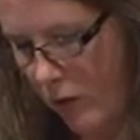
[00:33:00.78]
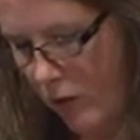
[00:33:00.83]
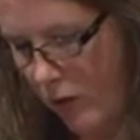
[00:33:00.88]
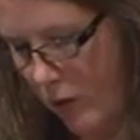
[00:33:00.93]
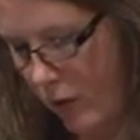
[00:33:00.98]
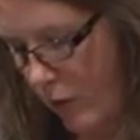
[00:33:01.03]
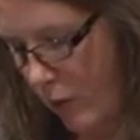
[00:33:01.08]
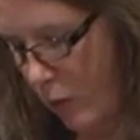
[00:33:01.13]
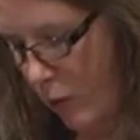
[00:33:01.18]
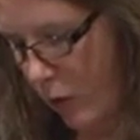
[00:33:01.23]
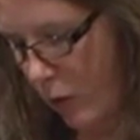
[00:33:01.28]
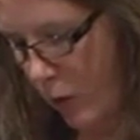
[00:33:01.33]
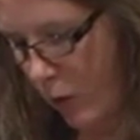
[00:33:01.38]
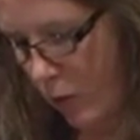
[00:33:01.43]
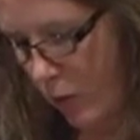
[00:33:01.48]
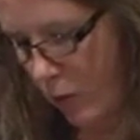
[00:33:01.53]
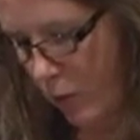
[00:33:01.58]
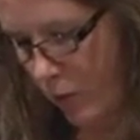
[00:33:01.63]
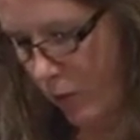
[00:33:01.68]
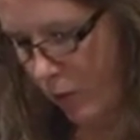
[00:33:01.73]
in the
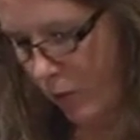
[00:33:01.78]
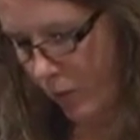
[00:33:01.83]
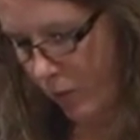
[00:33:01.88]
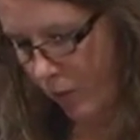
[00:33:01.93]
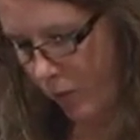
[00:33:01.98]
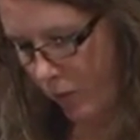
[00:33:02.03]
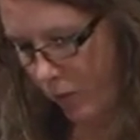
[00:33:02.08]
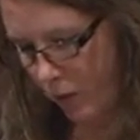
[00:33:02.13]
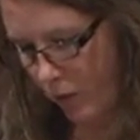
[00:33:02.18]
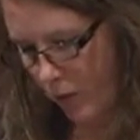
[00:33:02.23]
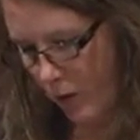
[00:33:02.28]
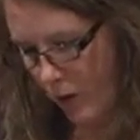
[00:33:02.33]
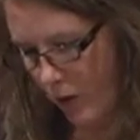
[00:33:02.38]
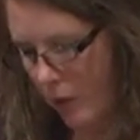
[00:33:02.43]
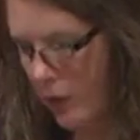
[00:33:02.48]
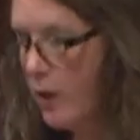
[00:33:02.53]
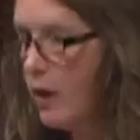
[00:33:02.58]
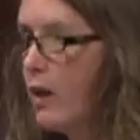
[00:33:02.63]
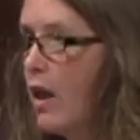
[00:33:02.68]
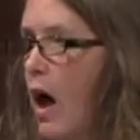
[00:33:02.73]
blue.
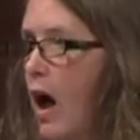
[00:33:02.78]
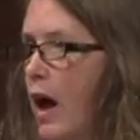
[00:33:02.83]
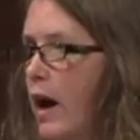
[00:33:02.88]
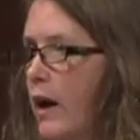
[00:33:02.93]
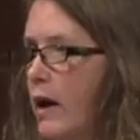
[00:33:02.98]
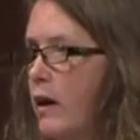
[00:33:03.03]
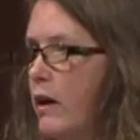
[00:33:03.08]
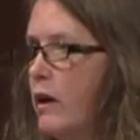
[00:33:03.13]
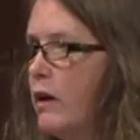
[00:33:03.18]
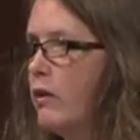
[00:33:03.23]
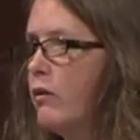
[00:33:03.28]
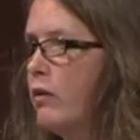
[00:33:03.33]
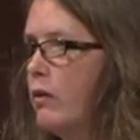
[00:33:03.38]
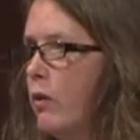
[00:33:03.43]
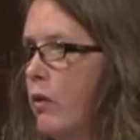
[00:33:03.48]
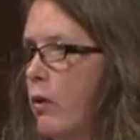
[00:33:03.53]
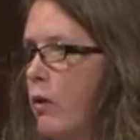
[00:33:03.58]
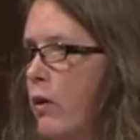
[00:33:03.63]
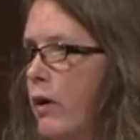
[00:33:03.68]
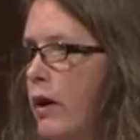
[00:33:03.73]
The line is an
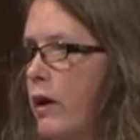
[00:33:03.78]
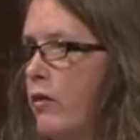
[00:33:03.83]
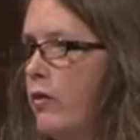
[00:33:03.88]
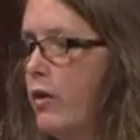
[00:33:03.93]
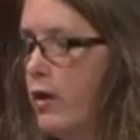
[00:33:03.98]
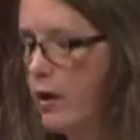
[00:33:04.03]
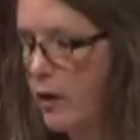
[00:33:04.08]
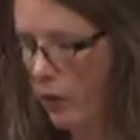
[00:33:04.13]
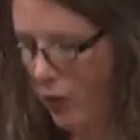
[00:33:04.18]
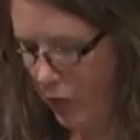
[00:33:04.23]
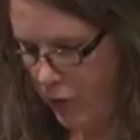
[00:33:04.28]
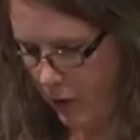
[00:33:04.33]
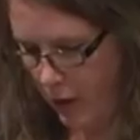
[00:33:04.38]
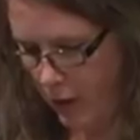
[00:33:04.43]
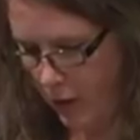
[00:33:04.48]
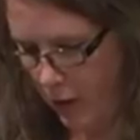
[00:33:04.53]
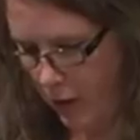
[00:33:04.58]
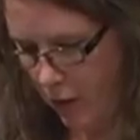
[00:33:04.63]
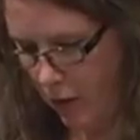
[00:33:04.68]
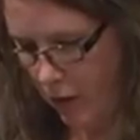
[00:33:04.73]
orienting
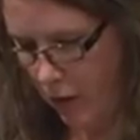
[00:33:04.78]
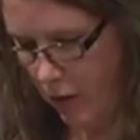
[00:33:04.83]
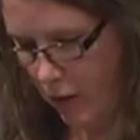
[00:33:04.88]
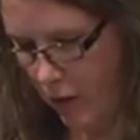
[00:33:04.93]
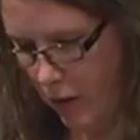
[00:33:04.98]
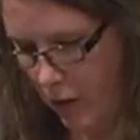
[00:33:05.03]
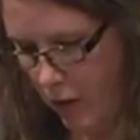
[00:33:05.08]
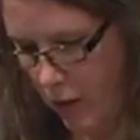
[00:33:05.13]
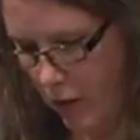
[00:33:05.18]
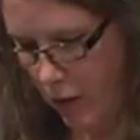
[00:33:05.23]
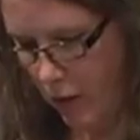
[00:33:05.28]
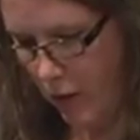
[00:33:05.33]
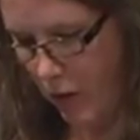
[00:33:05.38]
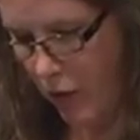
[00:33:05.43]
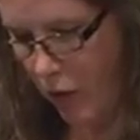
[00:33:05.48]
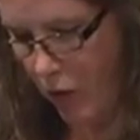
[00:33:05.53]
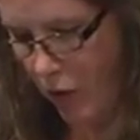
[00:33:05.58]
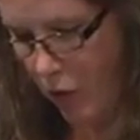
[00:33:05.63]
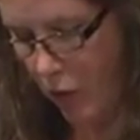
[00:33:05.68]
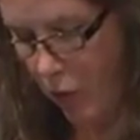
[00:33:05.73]
thing.
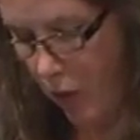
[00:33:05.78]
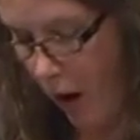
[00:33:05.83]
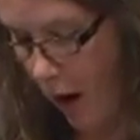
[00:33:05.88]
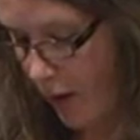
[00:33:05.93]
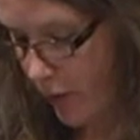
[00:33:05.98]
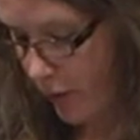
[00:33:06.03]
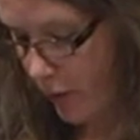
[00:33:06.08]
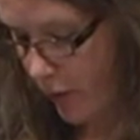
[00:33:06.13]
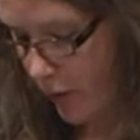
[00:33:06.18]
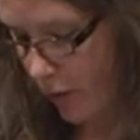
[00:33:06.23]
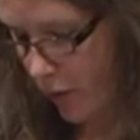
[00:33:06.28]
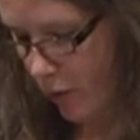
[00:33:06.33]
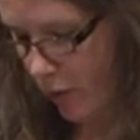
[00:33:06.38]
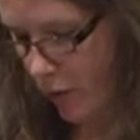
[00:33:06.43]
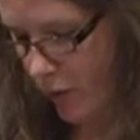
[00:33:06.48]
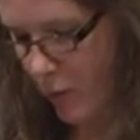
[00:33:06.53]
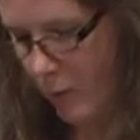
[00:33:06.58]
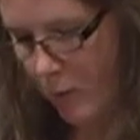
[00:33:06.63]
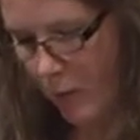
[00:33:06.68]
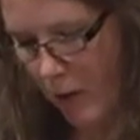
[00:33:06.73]
The horizon,
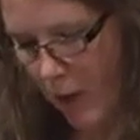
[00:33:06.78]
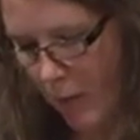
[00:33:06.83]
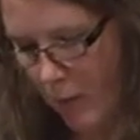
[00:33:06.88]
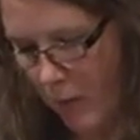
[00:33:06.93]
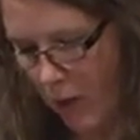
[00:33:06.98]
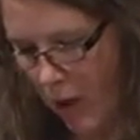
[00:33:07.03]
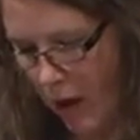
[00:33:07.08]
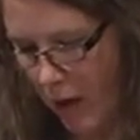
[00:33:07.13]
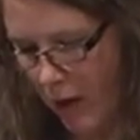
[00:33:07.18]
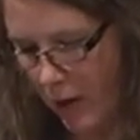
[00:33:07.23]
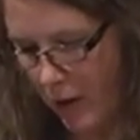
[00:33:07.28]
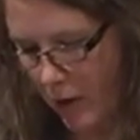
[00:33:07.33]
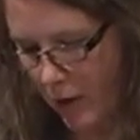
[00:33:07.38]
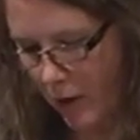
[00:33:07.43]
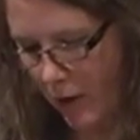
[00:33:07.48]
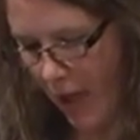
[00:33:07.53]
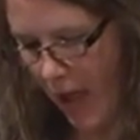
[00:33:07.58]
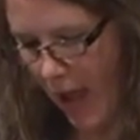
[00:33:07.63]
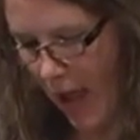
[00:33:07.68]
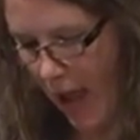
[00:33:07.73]
the plumb line,
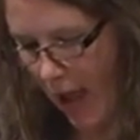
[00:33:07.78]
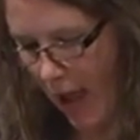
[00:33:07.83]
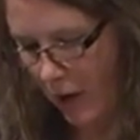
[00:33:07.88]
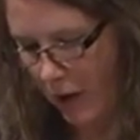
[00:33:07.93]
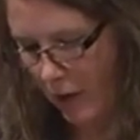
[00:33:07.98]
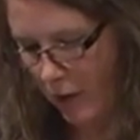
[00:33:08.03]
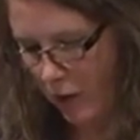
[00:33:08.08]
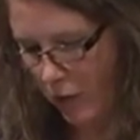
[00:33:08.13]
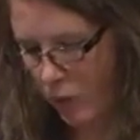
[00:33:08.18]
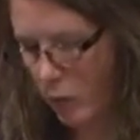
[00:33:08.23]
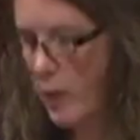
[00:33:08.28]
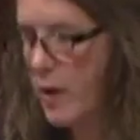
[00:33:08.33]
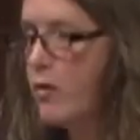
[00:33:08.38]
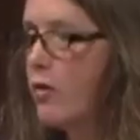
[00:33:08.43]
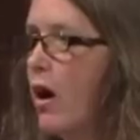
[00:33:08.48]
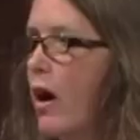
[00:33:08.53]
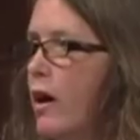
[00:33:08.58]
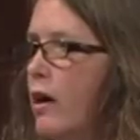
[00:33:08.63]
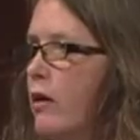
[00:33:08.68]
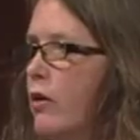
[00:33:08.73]
the halyard we
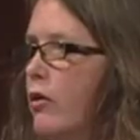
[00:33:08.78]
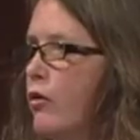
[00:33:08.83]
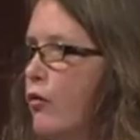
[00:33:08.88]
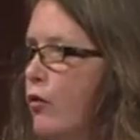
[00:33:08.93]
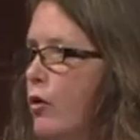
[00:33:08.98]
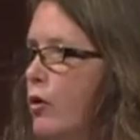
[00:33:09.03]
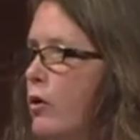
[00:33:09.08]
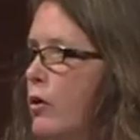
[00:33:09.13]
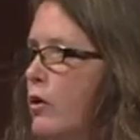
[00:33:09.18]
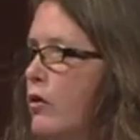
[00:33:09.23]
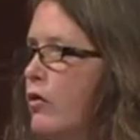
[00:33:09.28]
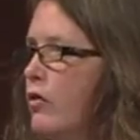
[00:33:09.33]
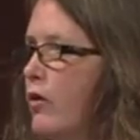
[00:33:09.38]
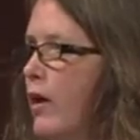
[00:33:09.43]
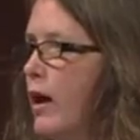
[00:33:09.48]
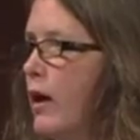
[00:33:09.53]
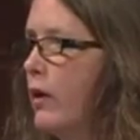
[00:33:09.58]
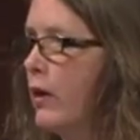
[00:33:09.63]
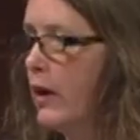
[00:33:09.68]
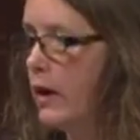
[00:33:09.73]
tightened for good
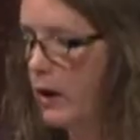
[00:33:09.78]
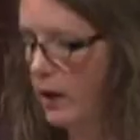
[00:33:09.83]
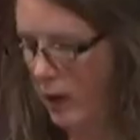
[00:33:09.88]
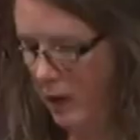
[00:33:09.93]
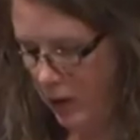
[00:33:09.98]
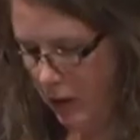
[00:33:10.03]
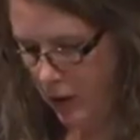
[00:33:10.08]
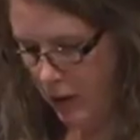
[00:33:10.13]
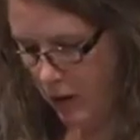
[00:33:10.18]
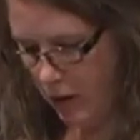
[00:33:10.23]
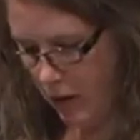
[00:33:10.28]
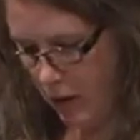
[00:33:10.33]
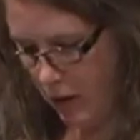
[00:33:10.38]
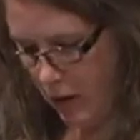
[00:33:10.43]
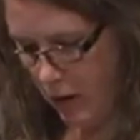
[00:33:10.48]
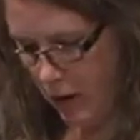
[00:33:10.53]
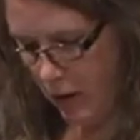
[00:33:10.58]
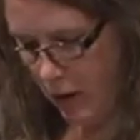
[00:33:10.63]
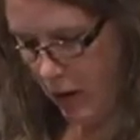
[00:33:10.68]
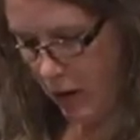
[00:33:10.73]
sailing.
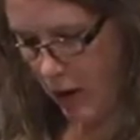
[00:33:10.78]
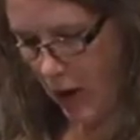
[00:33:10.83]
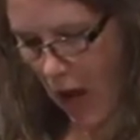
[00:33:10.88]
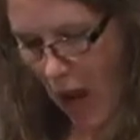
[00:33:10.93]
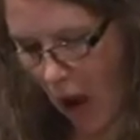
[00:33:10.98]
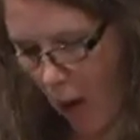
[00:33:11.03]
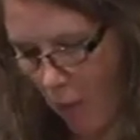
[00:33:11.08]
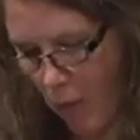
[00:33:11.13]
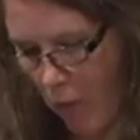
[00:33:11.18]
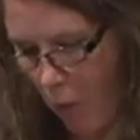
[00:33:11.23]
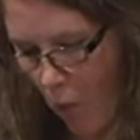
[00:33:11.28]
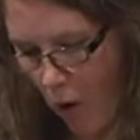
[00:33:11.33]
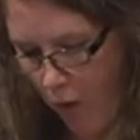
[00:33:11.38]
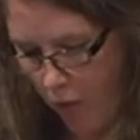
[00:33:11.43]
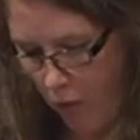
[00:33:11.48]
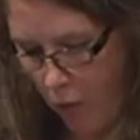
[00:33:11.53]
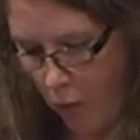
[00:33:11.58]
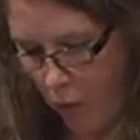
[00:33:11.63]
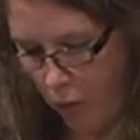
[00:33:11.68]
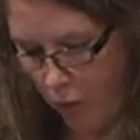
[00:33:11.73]
How we want
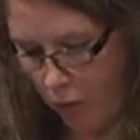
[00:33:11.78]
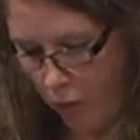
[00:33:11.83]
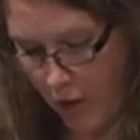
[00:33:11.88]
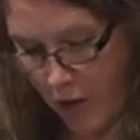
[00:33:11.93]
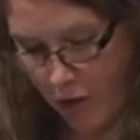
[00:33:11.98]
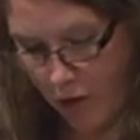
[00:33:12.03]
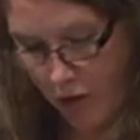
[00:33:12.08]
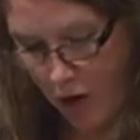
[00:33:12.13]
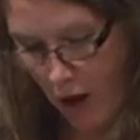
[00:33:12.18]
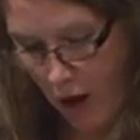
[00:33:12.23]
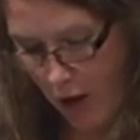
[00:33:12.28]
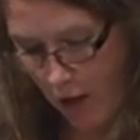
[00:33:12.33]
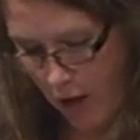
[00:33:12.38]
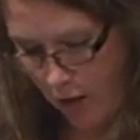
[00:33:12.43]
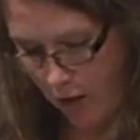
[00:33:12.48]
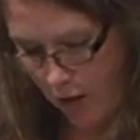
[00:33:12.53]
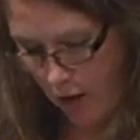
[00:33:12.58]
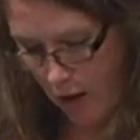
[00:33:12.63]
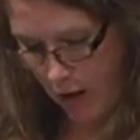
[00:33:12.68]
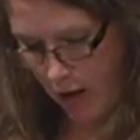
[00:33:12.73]
the world rigged
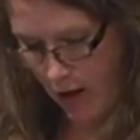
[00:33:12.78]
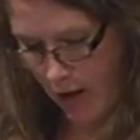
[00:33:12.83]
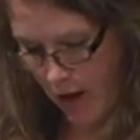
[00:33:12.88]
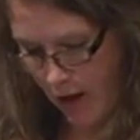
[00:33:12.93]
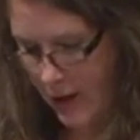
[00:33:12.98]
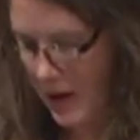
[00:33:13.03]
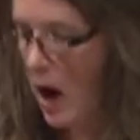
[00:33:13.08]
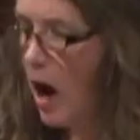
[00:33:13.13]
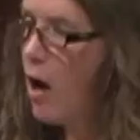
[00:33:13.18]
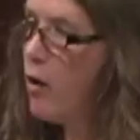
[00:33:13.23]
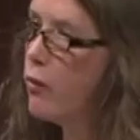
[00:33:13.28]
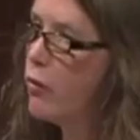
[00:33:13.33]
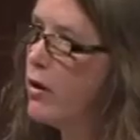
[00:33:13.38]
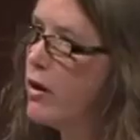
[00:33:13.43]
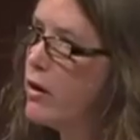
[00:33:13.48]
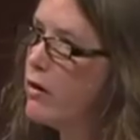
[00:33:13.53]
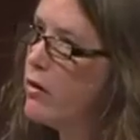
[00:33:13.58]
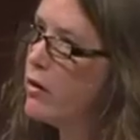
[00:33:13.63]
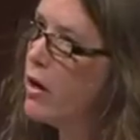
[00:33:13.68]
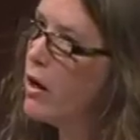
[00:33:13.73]
tight, yet not
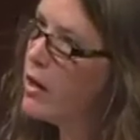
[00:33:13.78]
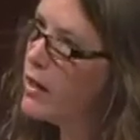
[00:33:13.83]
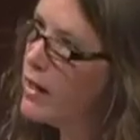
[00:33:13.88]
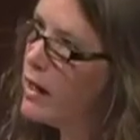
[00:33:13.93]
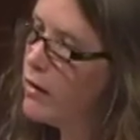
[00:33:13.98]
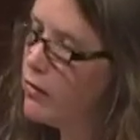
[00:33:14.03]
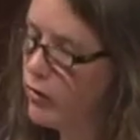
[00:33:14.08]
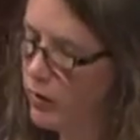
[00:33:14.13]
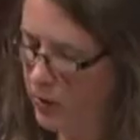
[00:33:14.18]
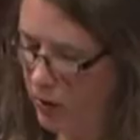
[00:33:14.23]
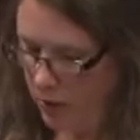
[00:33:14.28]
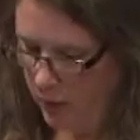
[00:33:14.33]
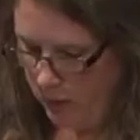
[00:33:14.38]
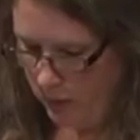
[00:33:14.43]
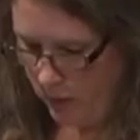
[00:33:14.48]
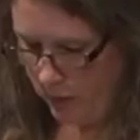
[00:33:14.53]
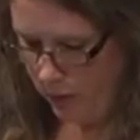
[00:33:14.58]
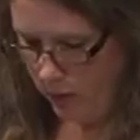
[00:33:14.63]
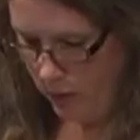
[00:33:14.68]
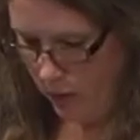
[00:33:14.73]
rigged against us.